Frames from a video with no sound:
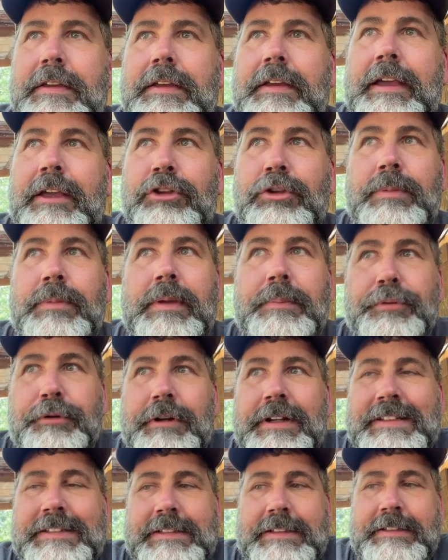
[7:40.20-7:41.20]
Can you be
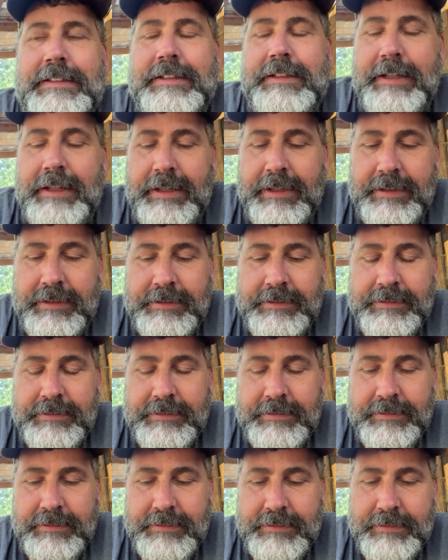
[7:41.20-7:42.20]
present today?
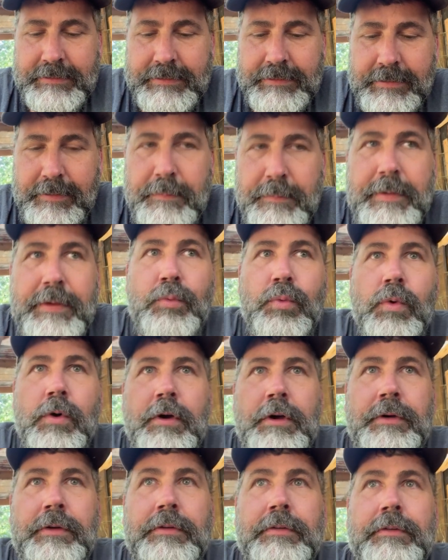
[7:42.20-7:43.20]
Be
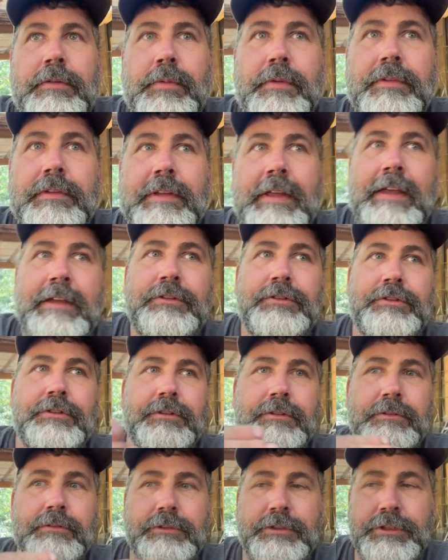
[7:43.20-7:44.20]
one with
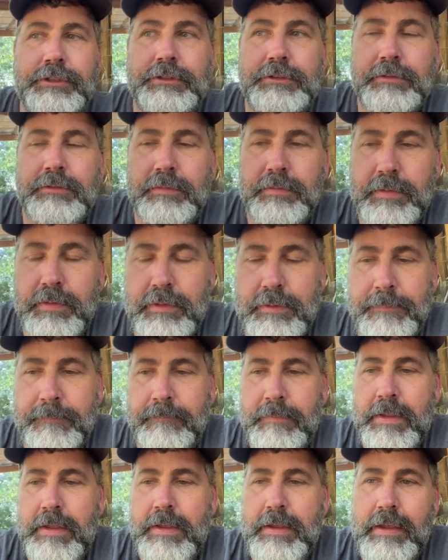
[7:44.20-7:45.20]
nature.
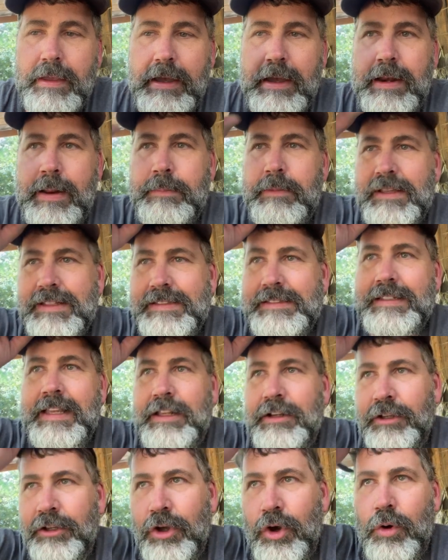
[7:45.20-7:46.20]
And I'm not
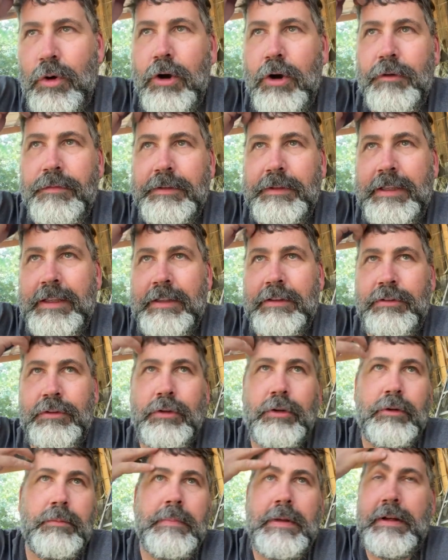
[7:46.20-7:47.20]
saying to go off and get
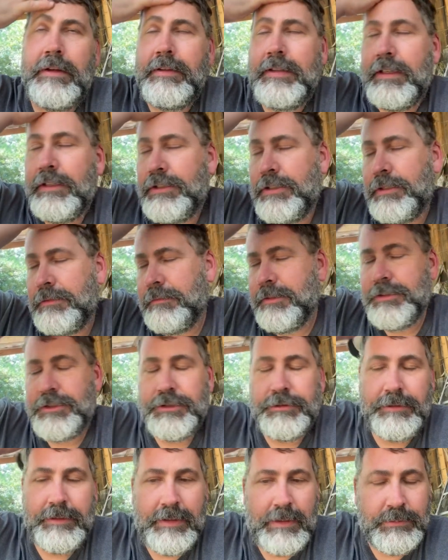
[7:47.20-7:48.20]
into a meditation
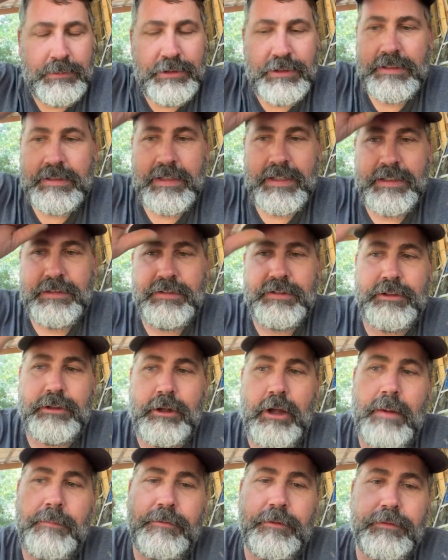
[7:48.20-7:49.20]
retreat. I'm just saying
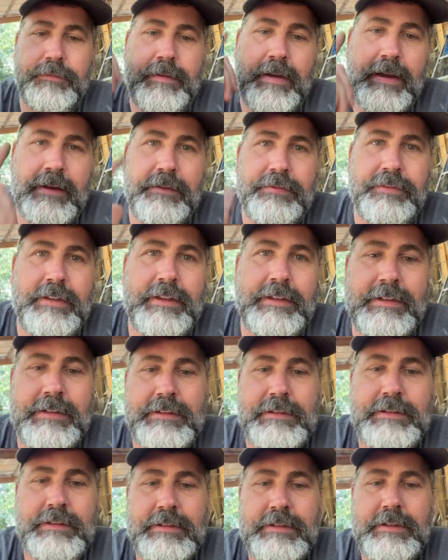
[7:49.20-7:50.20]
stop for 5
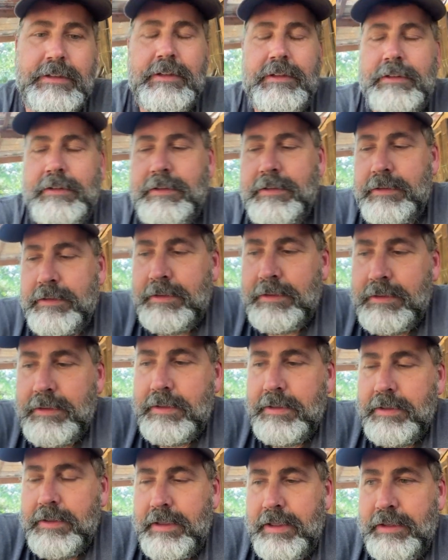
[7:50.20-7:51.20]
seconds
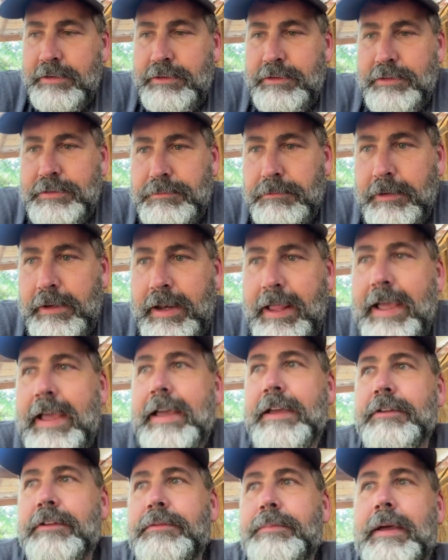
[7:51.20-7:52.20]
and just
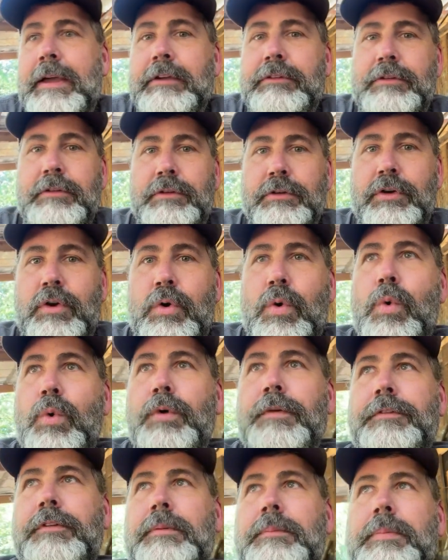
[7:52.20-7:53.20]
relax back to the
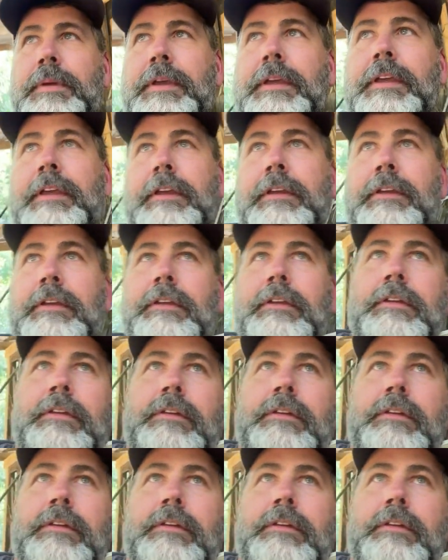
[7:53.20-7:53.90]
core of your being.